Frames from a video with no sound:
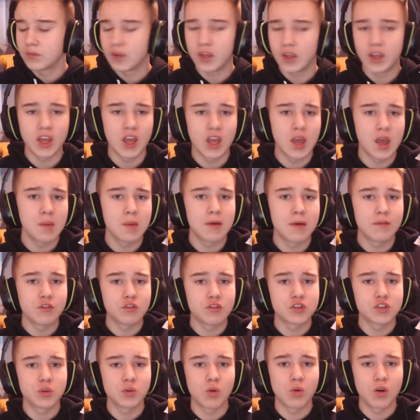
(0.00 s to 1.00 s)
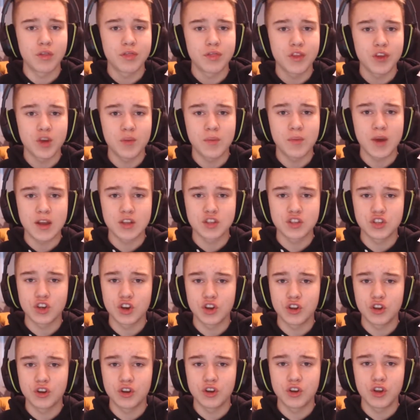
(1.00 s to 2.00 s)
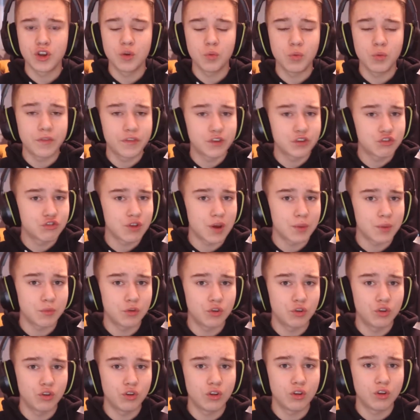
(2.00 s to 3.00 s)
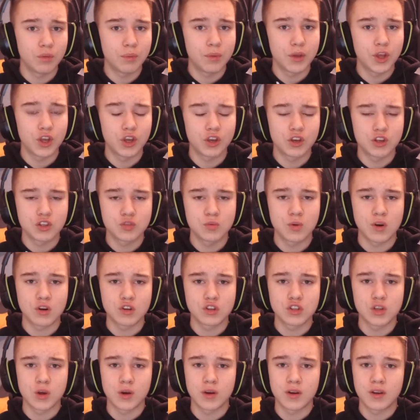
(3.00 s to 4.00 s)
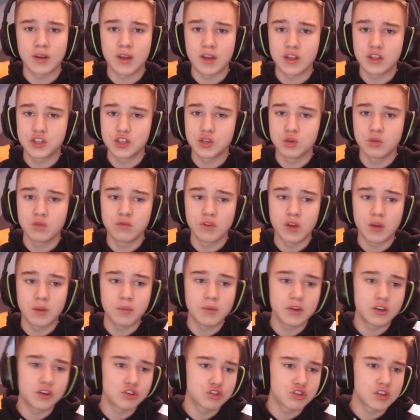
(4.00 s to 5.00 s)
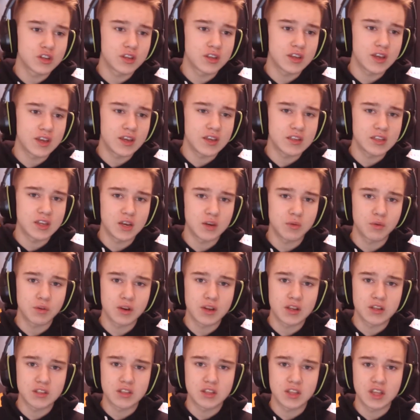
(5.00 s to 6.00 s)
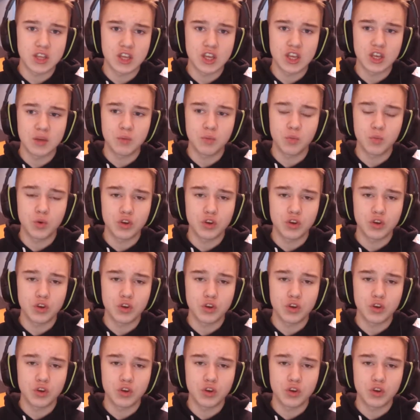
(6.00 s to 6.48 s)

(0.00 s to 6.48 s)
Um, I've also got thermites on with the shrapnel perk as well, so I can get two of them just in case anyone has the um,